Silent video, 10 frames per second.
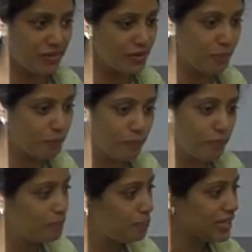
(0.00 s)
You
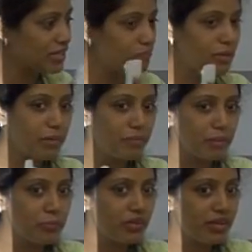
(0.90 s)
pick the baby
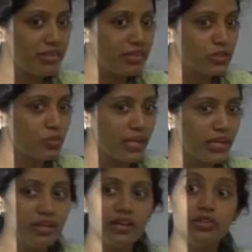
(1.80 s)
and put it in the
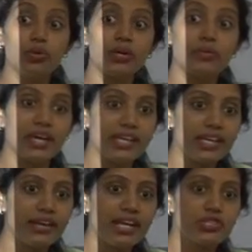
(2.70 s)
swing, do it very
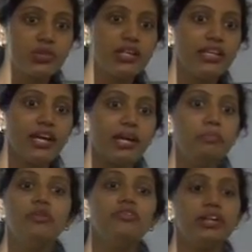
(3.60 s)
gradually
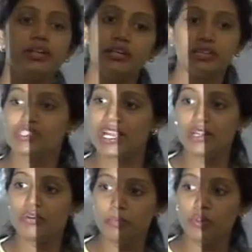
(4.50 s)
and move it, the
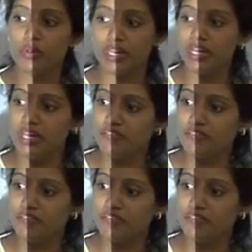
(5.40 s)
child will be okay.